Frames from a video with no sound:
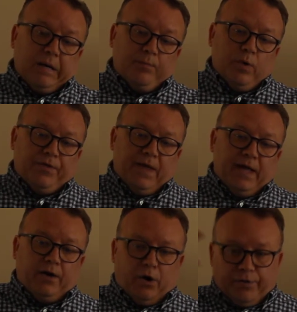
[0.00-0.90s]

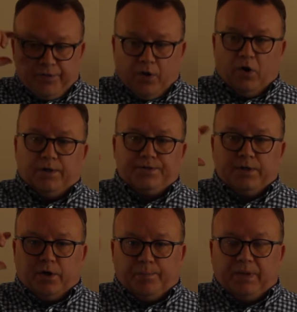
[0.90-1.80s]
within our thoughts
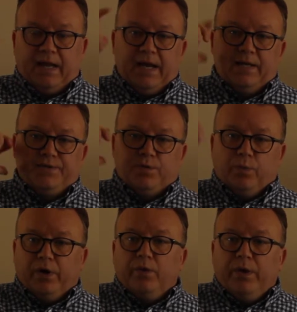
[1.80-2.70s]
and our plans and
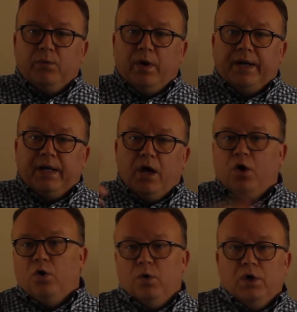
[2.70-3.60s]
where do we want to
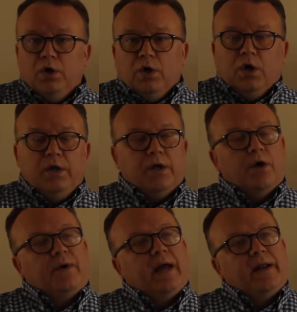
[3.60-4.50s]
go,
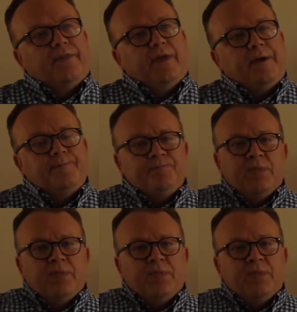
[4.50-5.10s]
kind of thing.